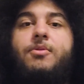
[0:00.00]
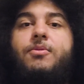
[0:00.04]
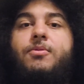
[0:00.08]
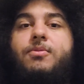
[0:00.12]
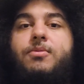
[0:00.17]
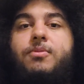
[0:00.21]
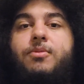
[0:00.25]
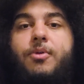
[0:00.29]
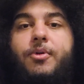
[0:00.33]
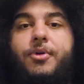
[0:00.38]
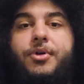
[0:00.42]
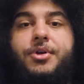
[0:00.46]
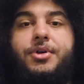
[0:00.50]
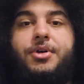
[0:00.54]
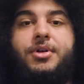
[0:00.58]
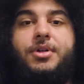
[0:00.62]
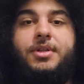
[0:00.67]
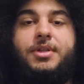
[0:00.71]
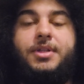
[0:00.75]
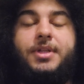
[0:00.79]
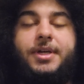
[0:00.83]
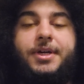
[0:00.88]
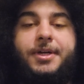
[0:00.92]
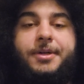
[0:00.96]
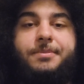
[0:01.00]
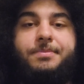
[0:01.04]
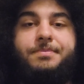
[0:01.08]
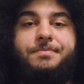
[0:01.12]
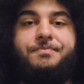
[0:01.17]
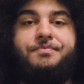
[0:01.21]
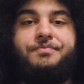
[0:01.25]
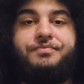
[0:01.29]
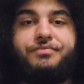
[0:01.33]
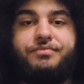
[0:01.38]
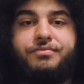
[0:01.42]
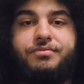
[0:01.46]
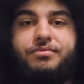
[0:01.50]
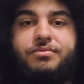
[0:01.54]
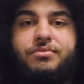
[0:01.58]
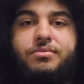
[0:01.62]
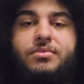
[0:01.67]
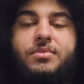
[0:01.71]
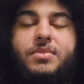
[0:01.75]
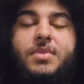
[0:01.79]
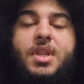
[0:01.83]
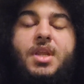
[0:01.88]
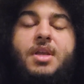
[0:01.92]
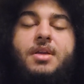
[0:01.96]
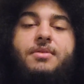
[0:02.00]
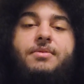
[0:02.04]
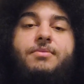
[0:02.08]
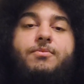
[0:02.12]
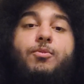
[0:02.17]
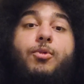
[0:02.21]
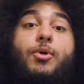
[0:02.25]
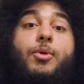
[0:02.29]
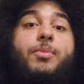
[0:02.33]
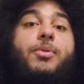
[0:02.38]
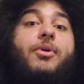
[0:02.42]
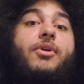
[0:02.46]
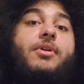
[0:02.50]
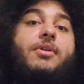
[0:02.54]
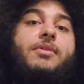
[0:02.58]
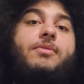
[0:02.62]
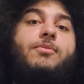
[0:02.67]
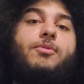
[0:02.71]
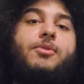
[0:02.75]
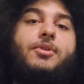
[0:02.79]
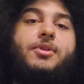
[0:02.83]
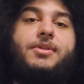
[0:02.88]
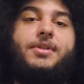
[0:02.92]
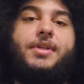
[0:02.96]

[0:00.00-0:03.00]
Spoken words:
royal, were